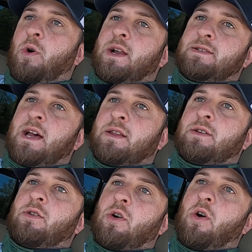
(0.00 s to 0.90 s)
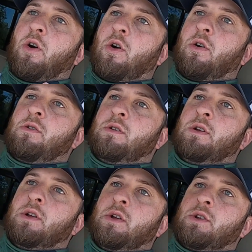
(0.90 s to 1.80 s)
is out there to haul,
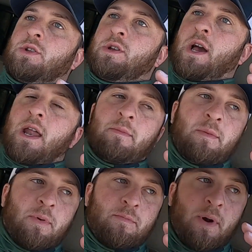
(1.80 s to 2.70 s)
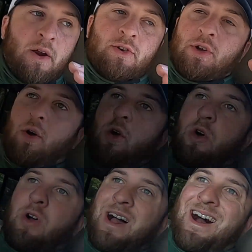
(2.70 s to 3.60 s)
you got to be prepared to
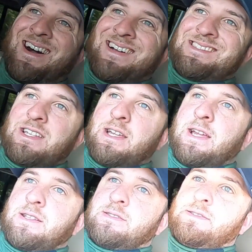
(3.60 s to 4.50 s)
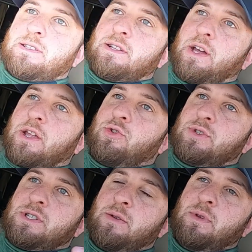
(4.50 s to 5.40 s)
haul odds and ends. Like you
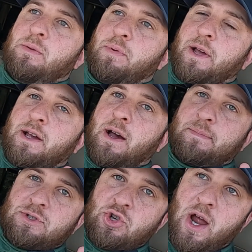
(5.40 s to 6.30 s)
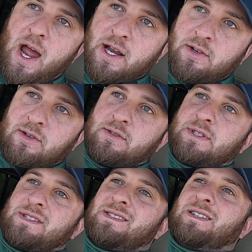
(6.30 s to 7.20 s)
see me pick up tractors
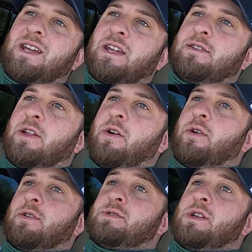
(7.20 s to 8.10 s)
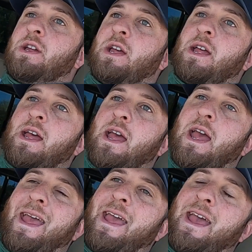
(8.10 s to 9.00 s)
and skid loaders,
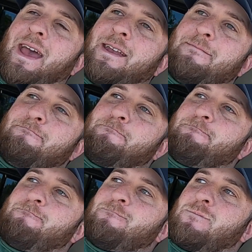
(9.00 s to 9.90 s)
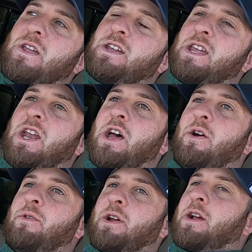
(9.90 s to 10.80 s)
and you know, there